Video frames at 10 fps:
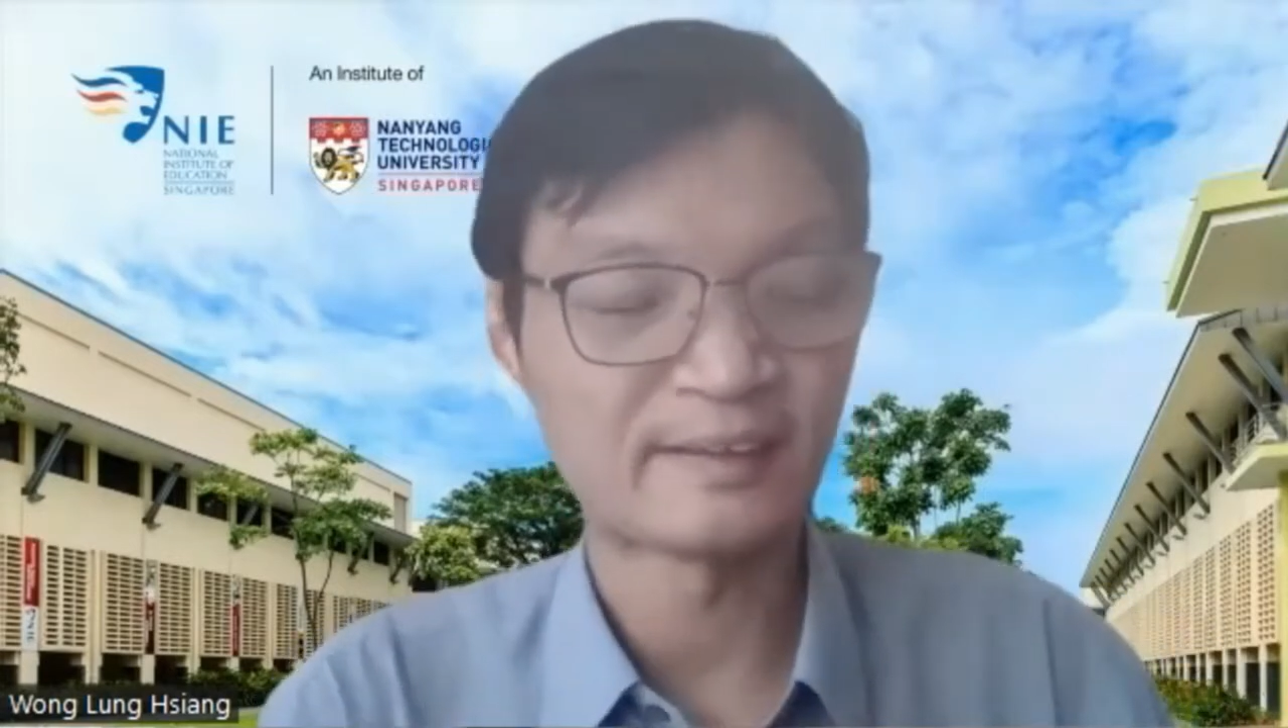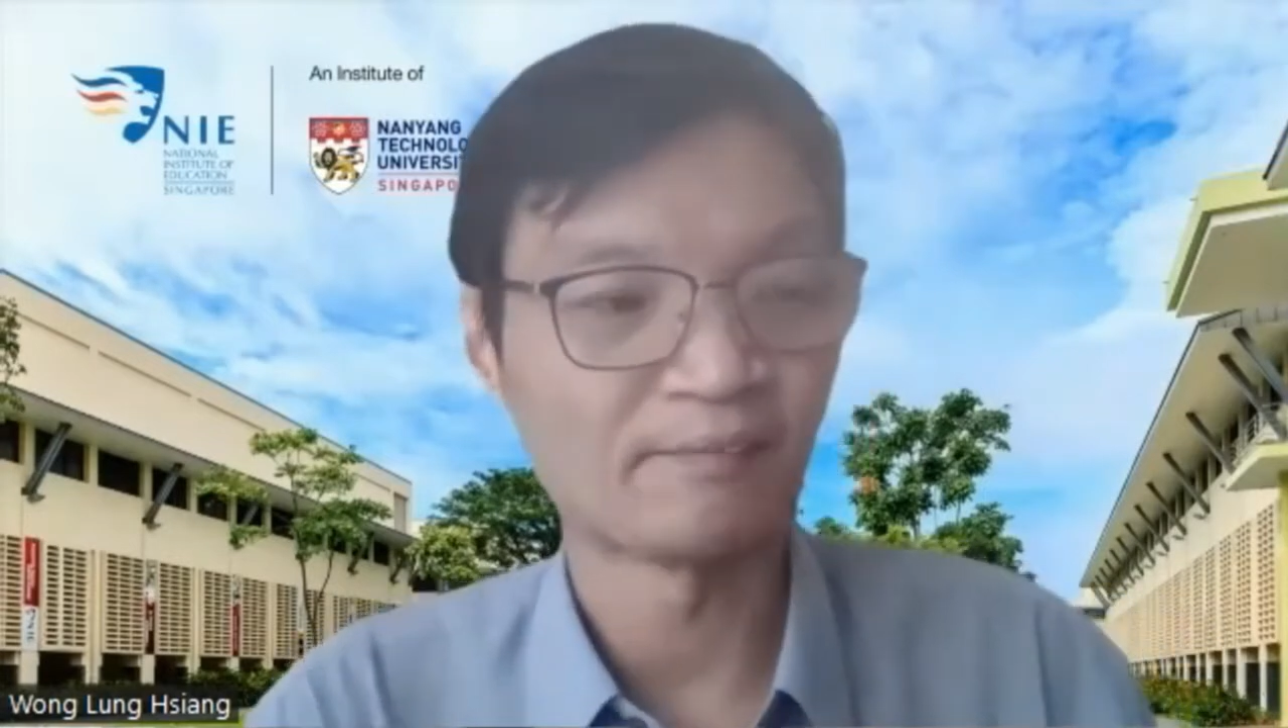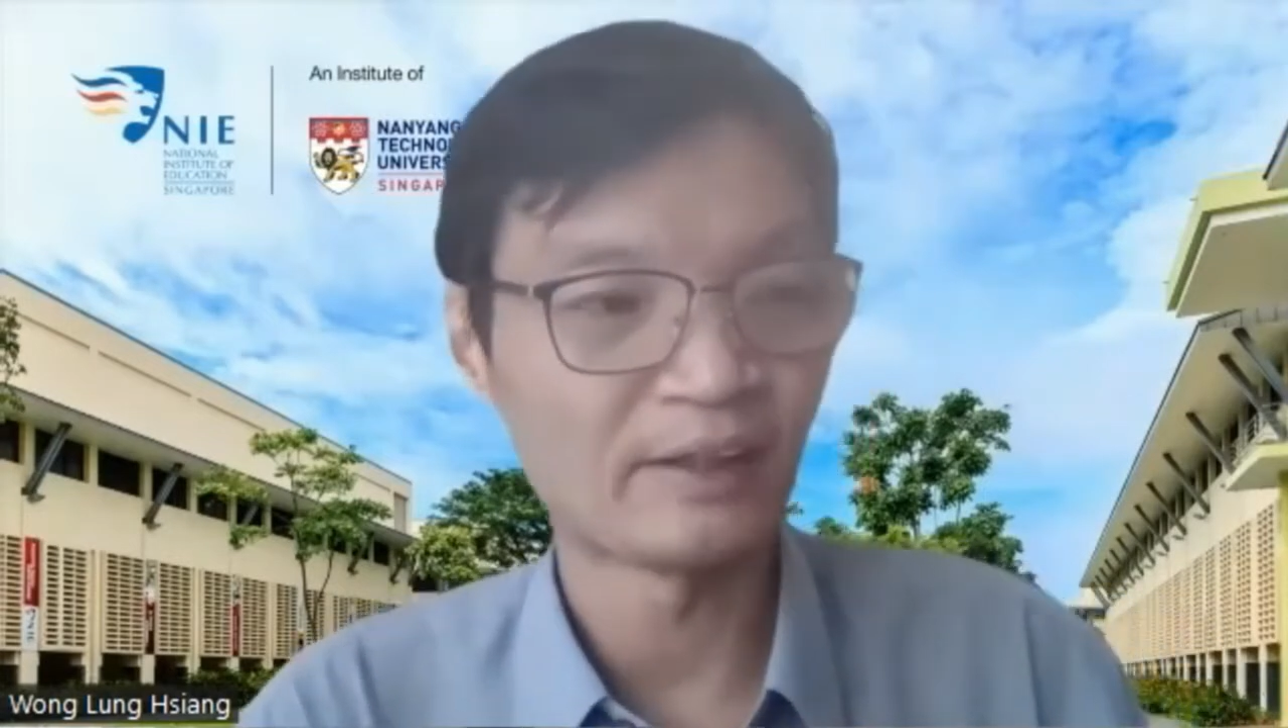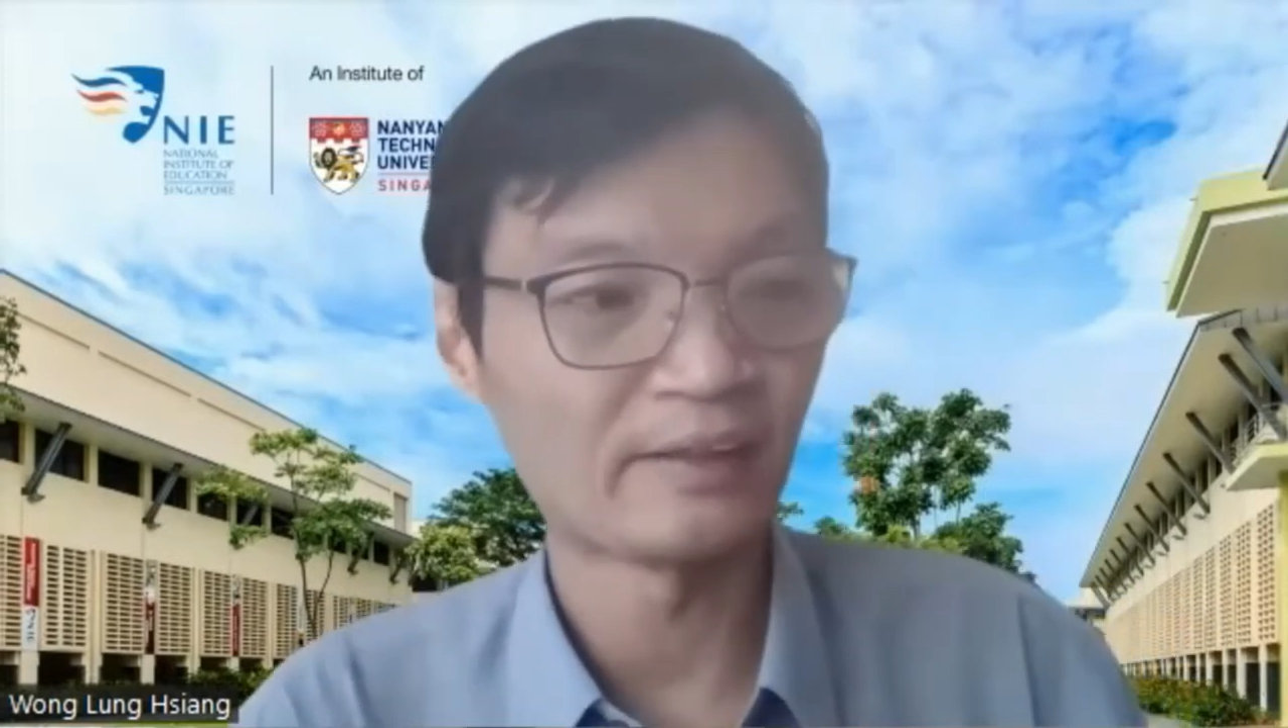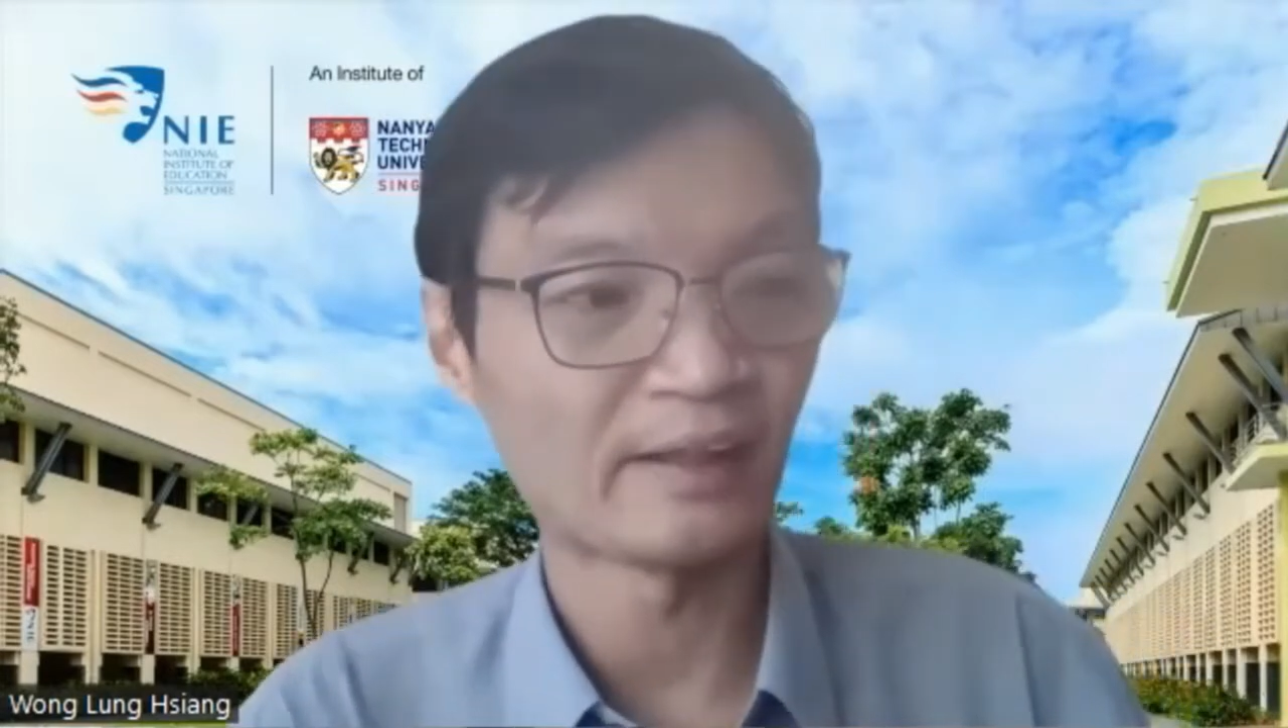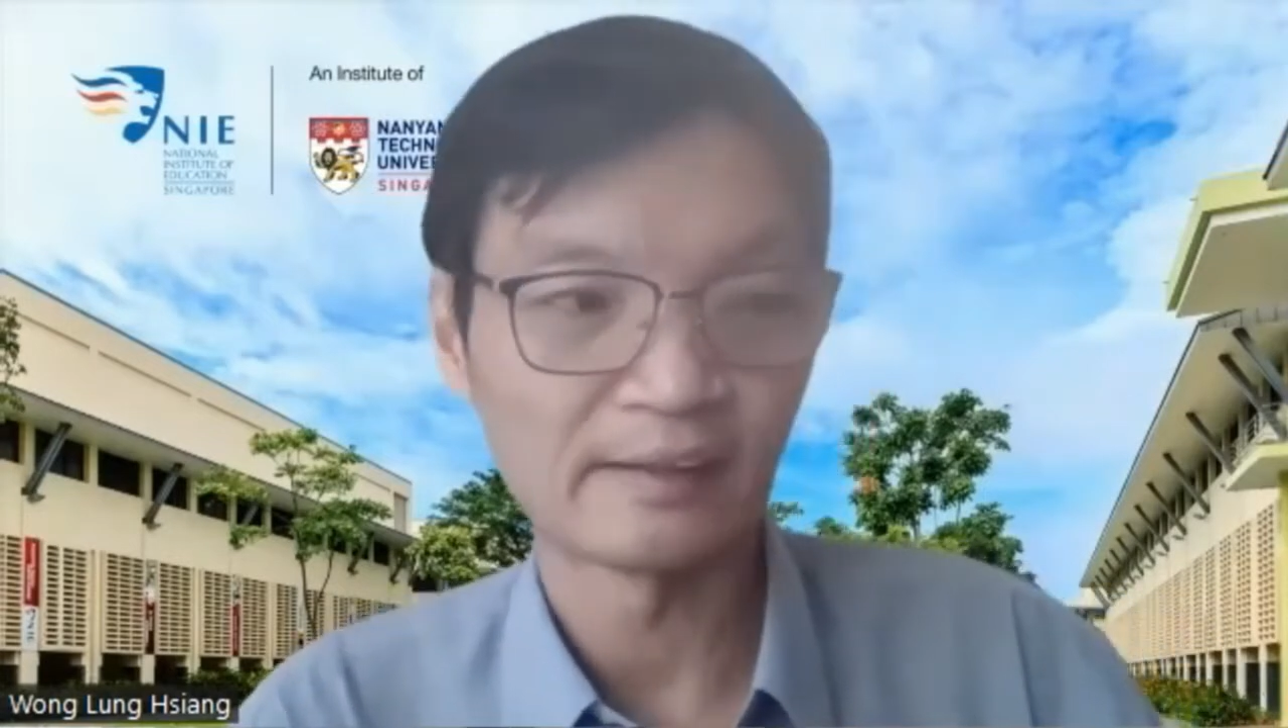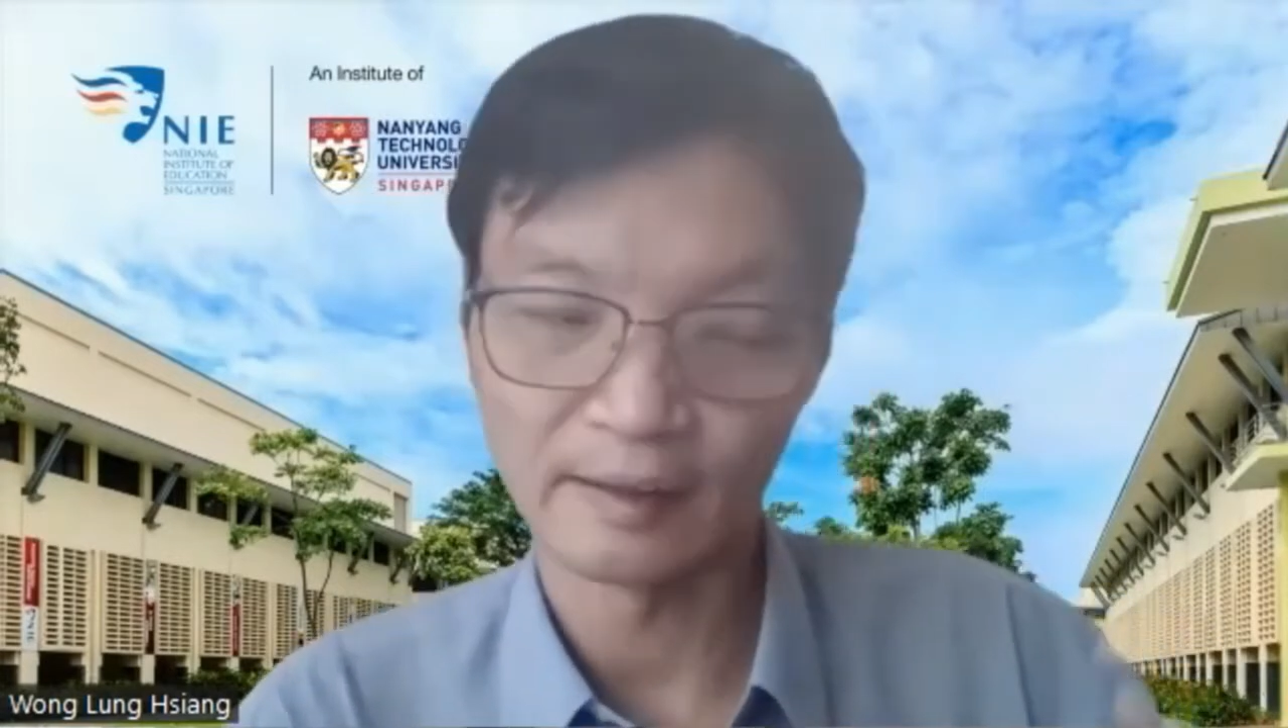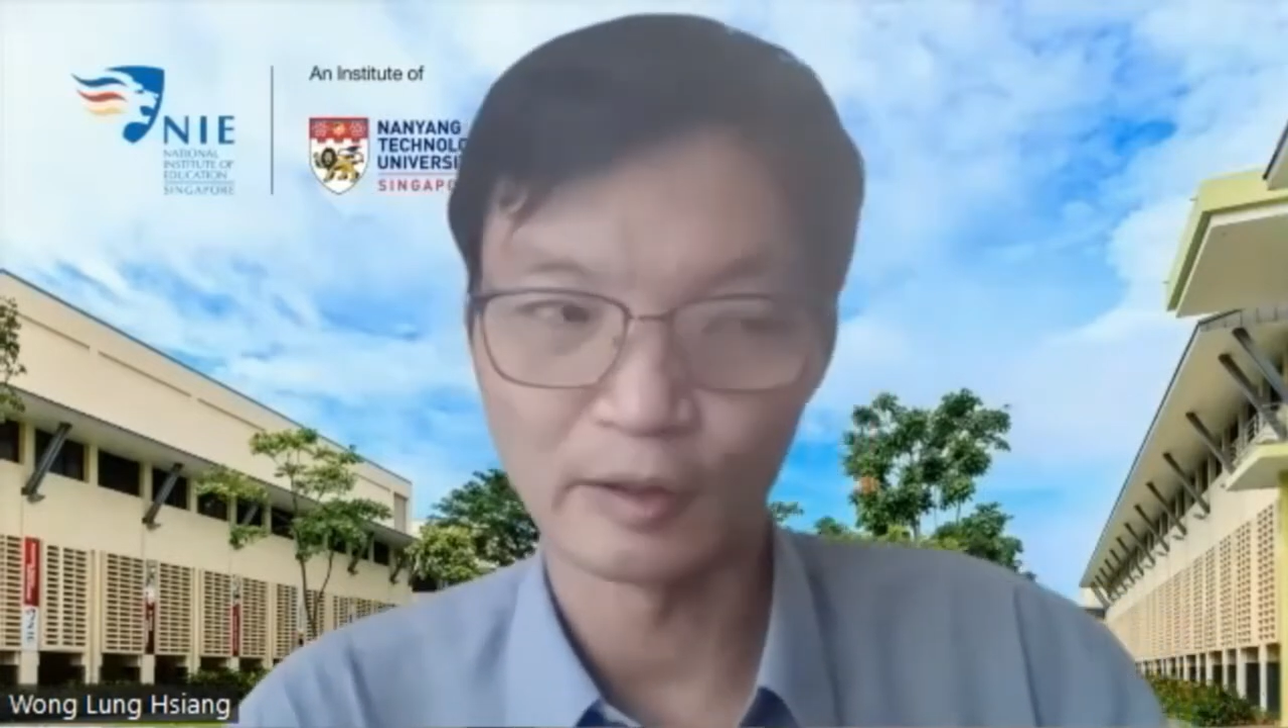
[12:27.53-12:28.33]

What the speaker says: something that